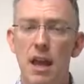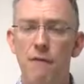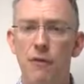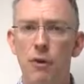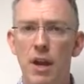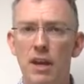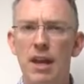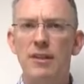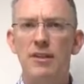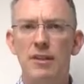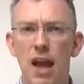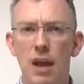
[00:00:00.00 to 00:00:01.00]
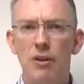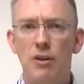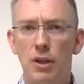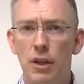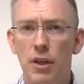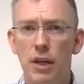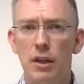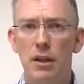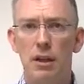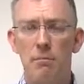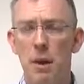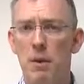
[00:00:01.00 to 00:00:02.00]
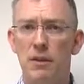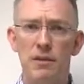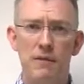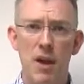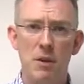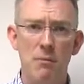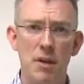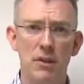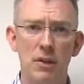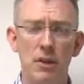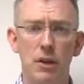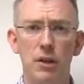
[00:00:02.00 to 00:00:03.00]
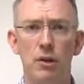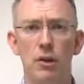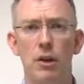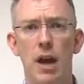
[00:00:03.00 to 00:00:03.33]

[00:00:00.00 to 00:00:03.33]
if you're in a standard clinic, maybe it's a family medicine clinic or